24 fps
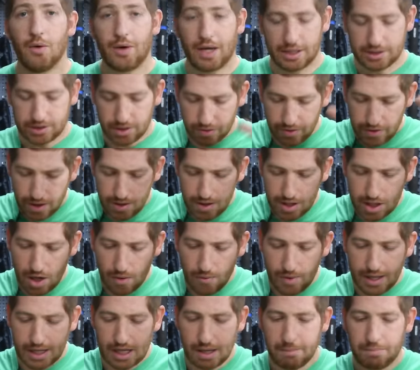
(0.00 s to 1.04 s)
Okay, so there you
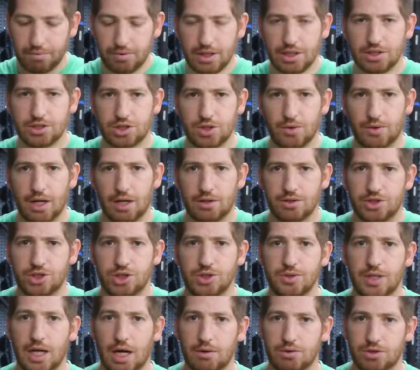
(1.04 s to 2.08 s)
go, a complete showdown,
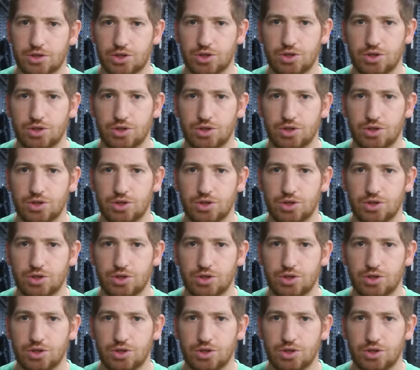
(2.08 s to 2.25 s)
shootout,